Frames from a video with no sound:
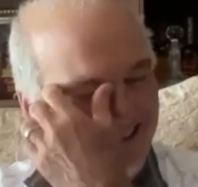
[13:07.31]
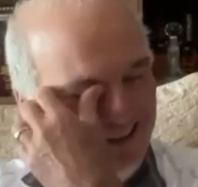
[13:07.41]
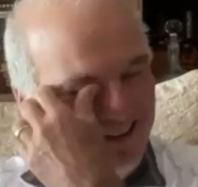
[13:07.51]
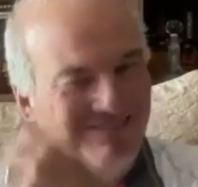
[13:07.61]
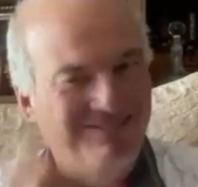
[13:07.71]

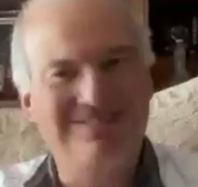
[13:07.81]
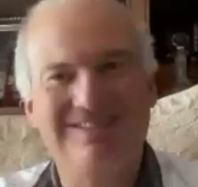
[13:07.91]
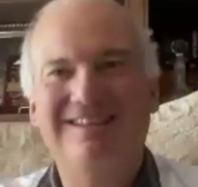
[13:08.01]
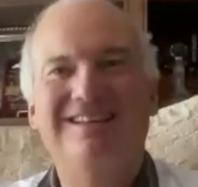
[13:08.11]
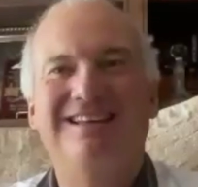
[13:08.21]
And it was,
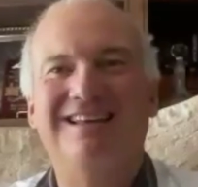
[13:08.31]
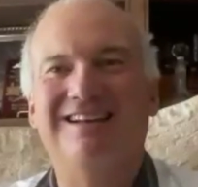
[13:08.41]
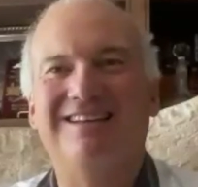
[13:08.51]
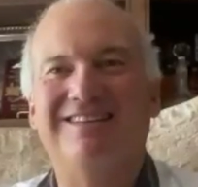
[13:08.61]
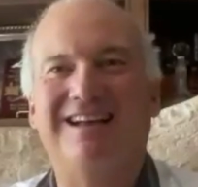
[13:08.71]

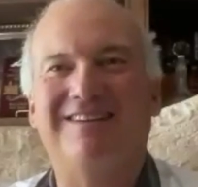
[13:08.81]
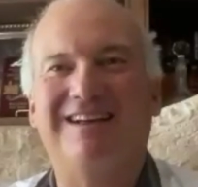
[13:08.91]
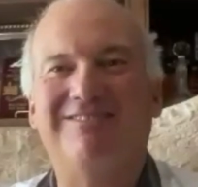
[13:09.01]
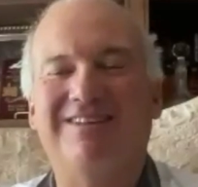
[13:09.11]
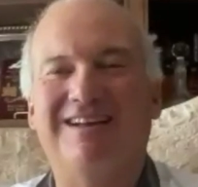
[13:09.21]

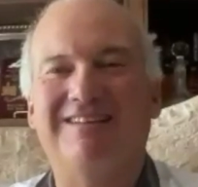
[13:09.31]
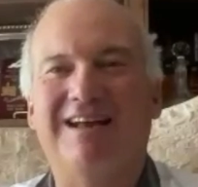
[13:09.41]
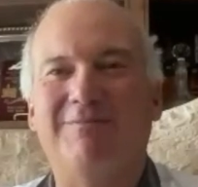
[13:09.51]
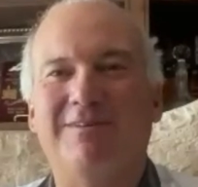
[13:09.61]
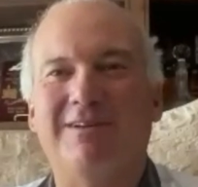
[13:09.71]
I
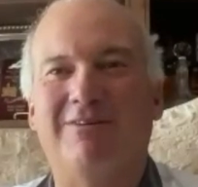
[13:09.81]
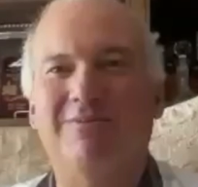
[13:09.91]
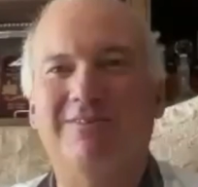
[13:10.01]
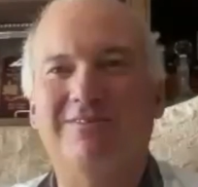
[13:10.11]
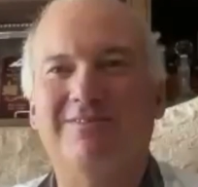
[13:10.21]
after going
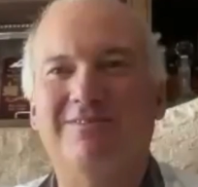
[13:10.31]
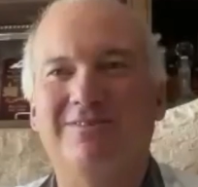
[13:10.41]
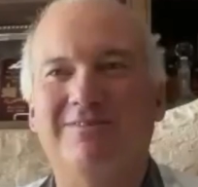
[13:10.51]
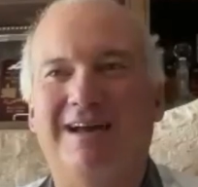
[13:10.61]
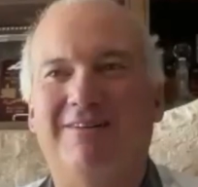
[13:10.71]
for
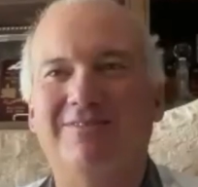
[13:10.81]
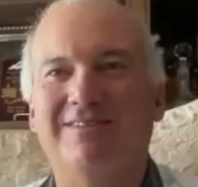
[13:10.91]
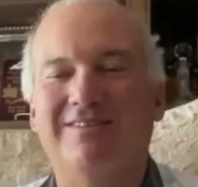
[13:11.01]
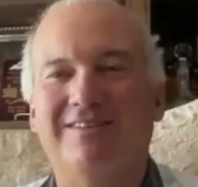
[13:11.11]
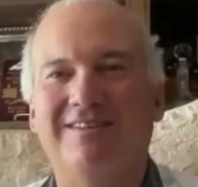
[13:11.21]
2 hours,
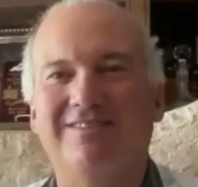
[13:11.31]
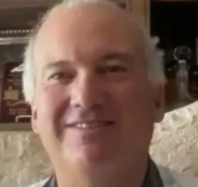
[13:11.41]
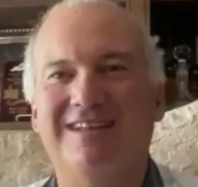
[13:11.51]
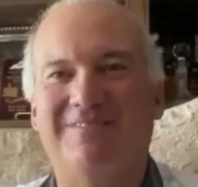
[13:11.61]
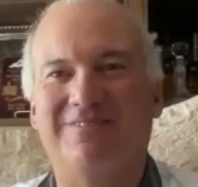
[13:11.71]
I said, this
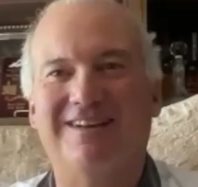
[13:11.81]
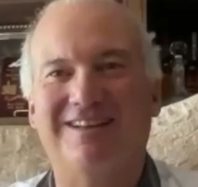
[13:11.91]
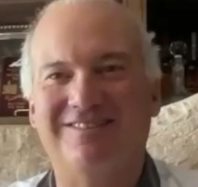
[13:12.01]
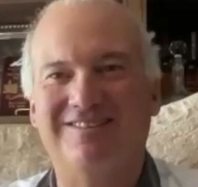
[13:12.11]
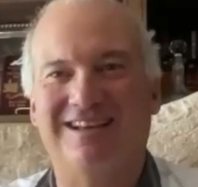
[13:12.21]
is not for
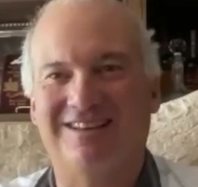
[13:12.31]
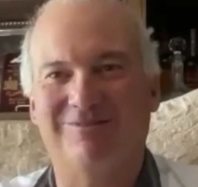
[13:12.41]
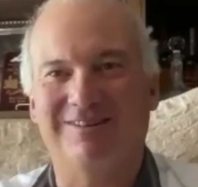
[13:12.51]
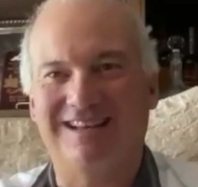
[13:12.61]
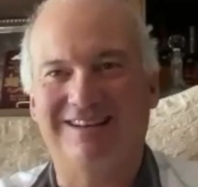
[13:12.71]
us. It's not going
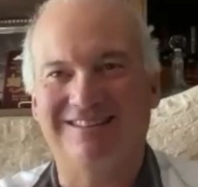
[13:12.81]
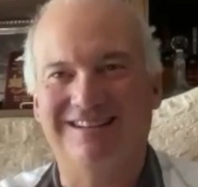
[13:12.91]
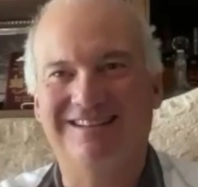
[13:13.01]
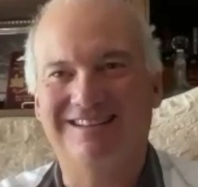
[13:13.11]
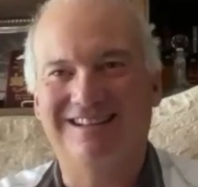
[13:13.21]
to work out
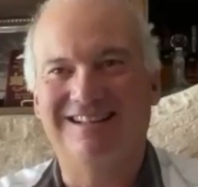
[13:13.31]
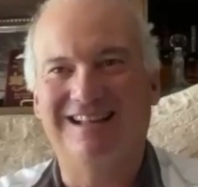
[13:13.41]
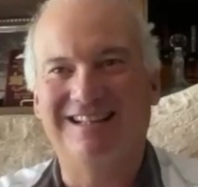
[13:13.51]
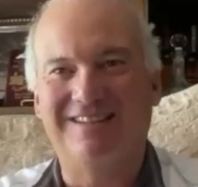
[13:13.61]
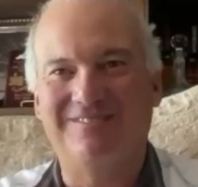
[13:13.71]

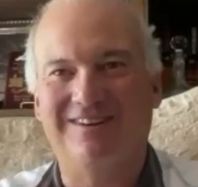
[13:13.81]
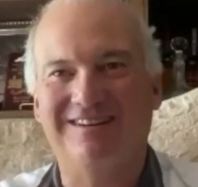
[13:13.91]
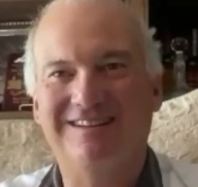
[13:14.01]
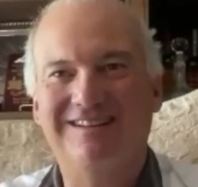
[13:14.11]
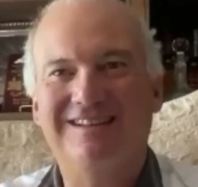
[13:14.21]
on that
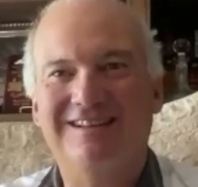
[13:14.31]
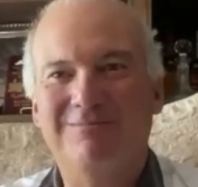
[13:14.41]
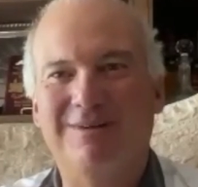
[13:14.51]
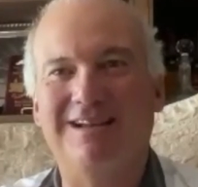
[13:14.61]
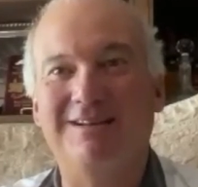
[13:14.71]
part.
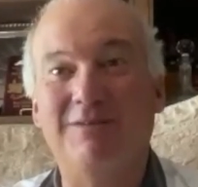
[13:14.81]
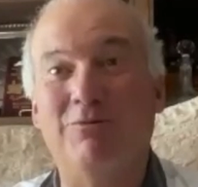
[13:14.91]
But it